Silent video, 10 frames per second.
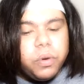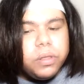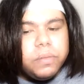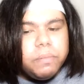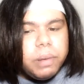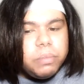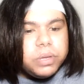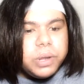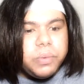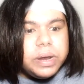were the
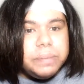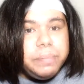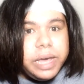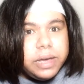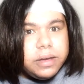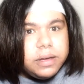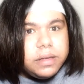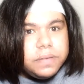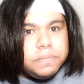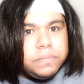members that were in pink.
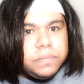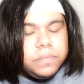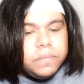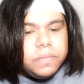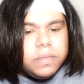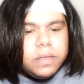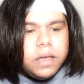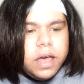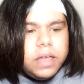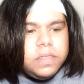
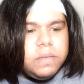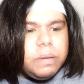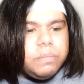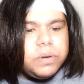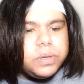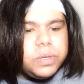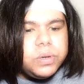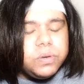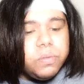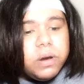And the members
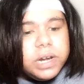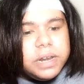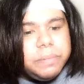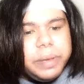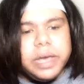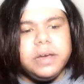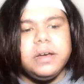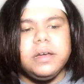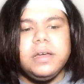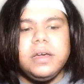who weren't in pink,
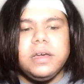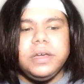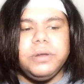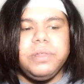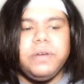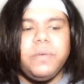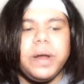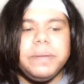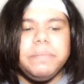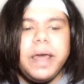you know, they were
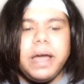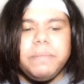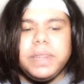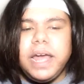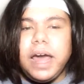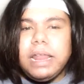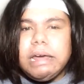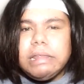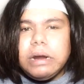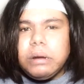wearing black, but they had
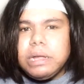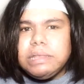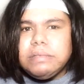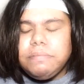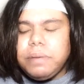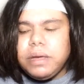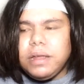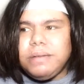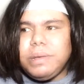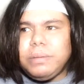like little hints of pink,
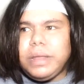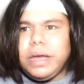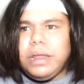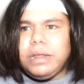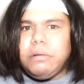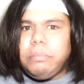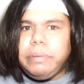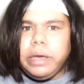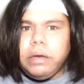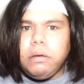like maybe like a little
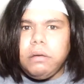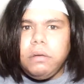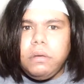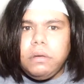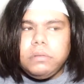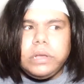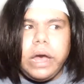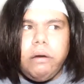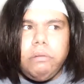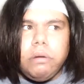pink
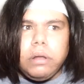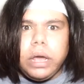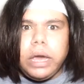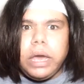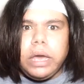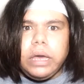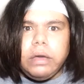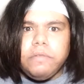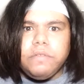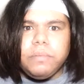towel like
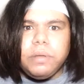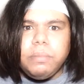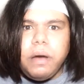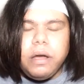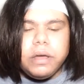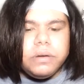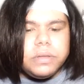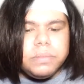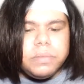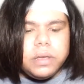hanging from their pocket or
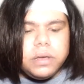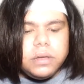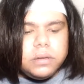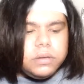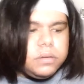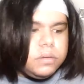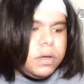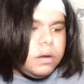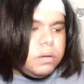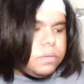something. And
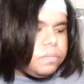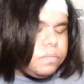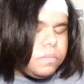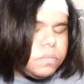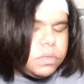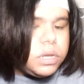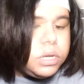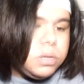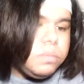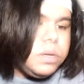I don't know, that's
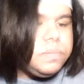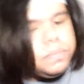just me.